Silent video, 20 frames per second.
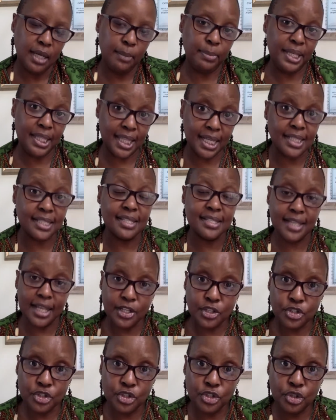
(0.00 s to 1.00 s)
be then
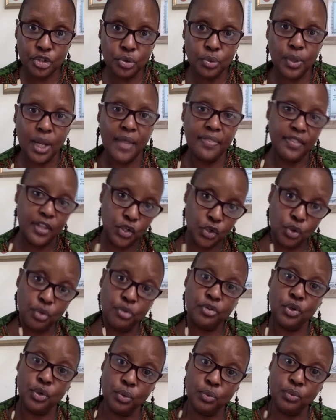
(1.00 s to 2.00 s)
sent to you, and then you
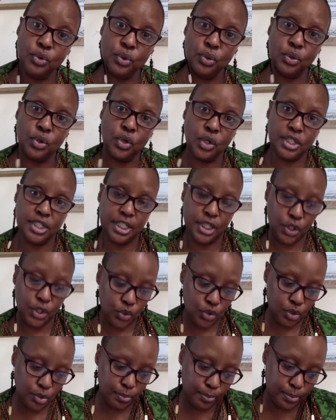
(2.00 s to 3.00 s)
you, you continue
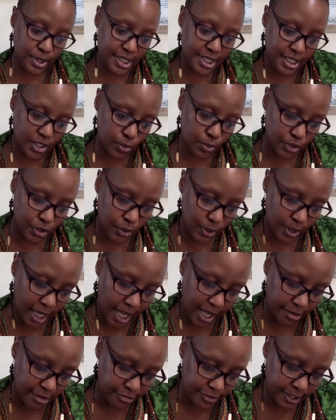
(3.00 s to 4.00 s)
to proceed with your life.
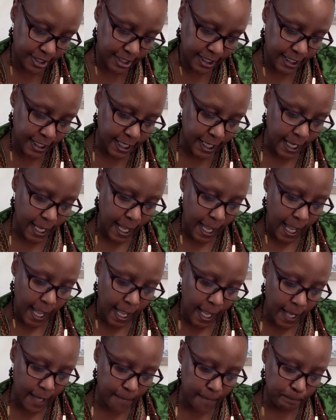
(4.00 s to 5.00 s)

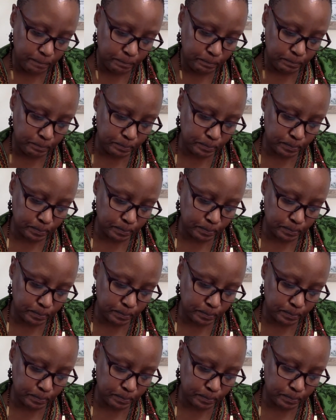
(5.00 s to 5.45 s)
Um,